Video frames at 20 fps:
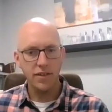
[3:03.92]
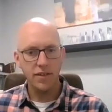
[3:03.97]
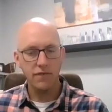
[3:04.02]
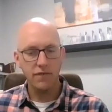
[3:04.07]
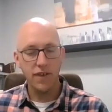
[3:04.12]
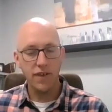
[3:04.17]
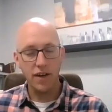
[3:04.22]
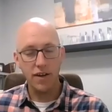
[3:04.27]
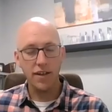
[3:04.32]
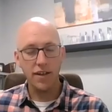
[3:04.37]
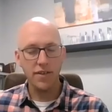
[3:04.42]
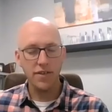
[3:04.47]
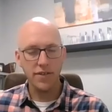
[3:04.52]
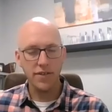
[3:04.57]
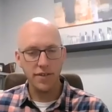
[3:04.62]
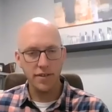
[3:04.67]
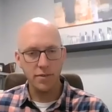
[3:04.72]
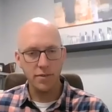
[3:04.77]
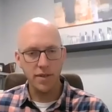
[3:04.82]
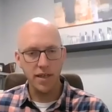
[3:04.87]
you're very
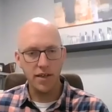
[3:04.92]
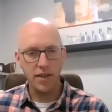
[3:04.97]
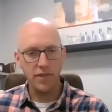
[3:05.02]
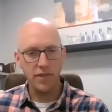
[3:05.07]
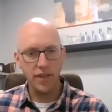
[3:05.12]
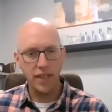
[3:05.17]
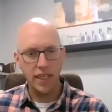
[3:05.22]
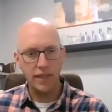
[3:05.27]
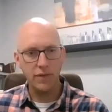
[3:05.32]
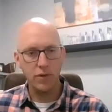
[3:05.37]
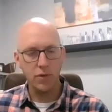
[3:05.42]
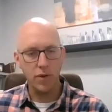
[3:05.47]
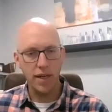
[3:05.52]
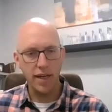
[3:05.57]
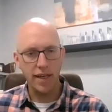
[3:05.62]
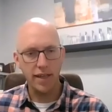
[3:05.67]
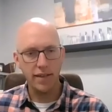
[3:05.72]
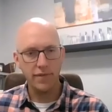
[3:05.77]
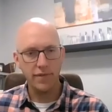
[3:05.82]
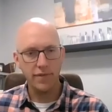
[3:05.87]
concerned about the
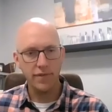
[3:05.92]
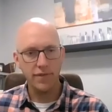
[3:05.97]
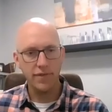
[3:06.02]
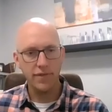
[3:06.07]
giveaway.